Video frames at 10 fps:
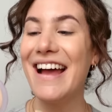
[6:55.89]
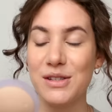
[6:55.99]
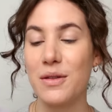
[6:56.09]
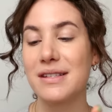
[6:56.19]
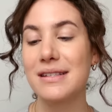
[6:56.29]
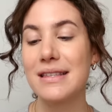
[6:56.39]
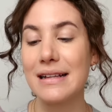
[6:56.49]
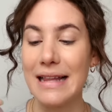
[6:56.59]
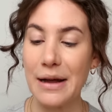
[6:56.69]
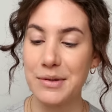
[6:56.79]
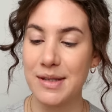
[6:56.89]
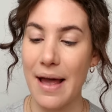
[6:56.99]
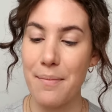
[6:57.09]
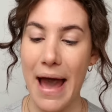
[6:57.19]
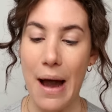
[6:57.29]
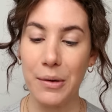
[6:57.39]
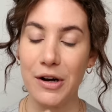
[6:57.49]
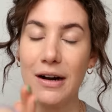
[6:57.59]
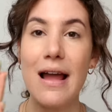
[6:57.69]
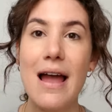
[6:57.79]
So this is the Cloud Set
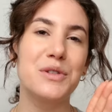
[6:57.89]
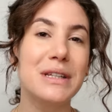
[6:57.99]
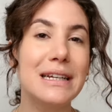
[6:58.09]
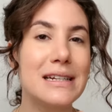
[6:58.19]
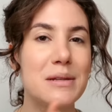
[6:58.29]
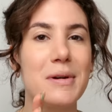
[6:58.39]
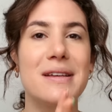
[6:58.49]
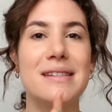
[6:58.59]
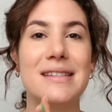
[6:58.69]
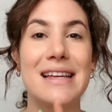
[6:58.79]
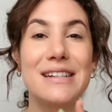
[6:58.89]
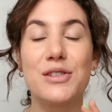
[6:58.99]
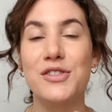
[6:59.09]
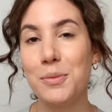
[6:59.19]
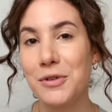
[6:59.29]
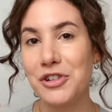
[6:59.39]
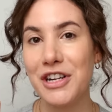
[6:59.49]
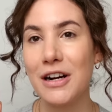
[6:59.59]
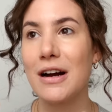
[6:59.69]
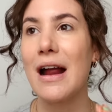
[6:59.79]
Powder. What's really nice about this is that it's super
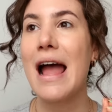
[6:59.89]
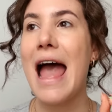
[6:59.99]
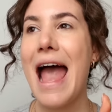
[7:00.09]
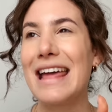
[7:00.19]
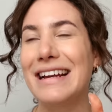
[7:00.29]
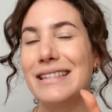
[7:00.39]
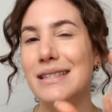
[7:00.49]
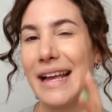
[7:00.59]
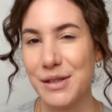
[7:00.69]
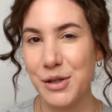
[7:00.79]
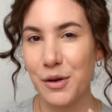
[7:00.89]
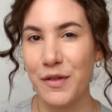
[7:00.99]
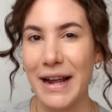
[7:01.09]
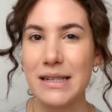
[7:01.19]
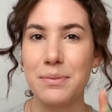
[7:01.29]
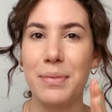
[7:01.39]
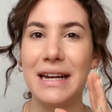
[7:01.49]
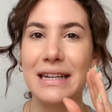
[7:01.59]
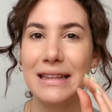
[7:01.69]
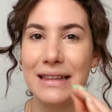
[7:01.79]
sheer and it sets your face, but
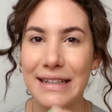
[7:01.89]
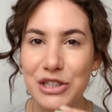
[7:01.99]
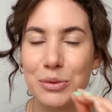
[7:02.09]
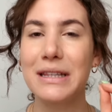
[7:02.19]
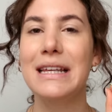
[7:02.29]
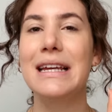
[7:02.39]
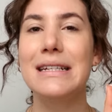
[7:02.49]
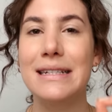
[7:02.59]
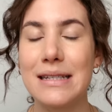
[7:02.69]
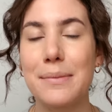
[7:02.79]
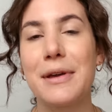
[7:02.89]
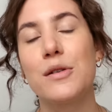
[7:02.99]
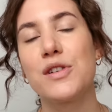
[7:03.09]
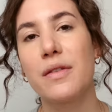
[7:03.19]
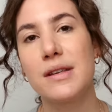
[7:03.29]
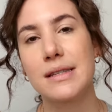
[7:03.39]
it literally disappears on the